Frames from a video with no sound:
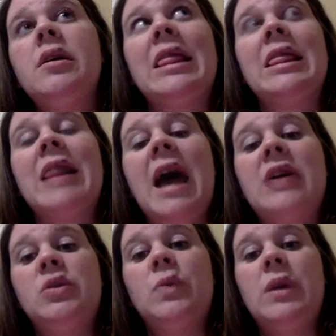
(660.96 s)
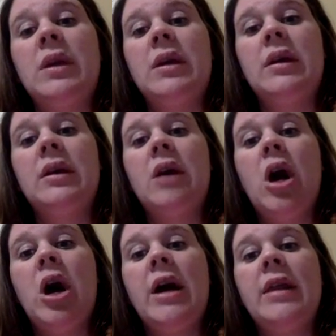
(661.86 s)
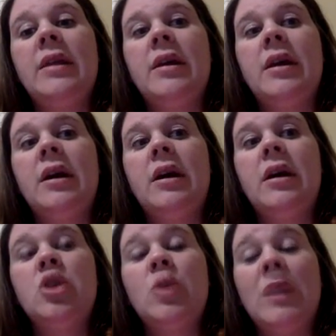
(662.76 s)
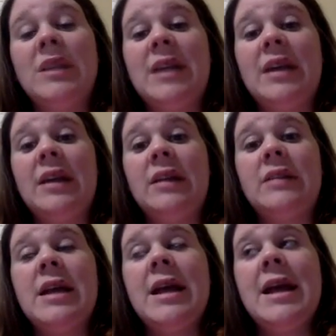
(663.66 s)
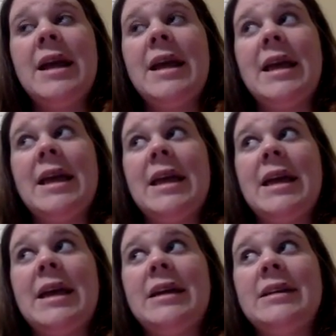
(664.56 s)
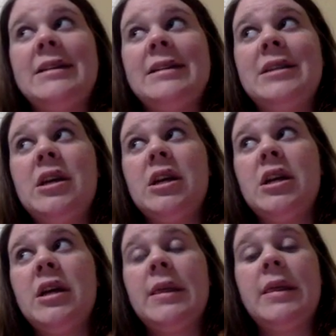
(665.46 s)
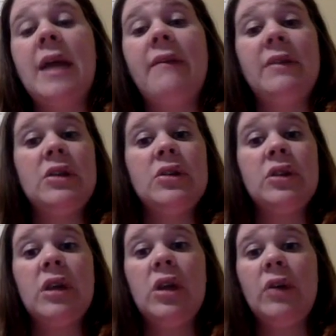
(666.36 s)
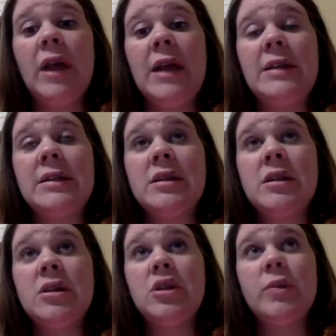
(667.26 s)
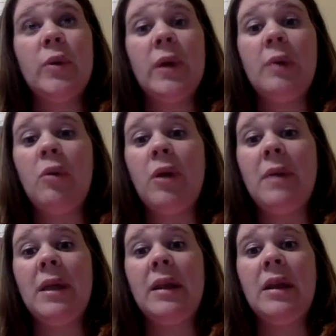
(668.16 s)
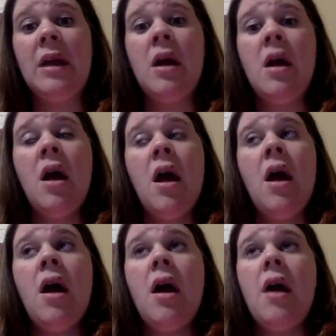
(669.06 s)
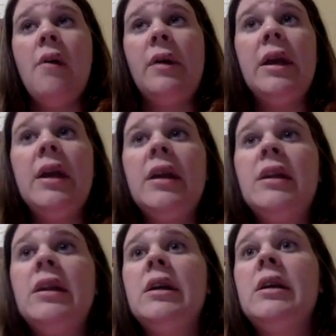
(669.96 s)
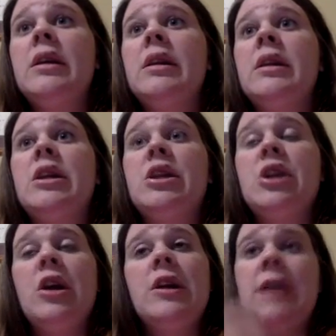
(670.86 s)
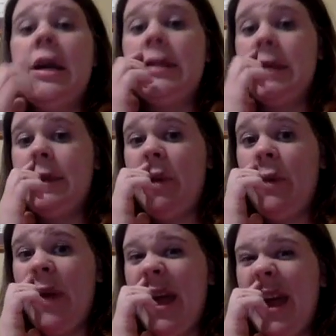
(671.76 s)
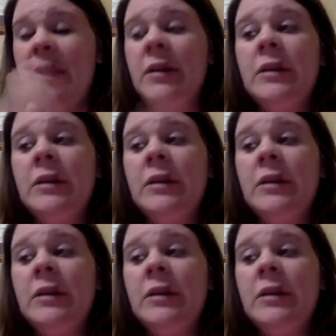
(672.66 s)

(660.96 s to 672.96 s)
last week on the 22nd, and everything's looking great. Super quick appointment. I went in, they did the urine test, they did my weight.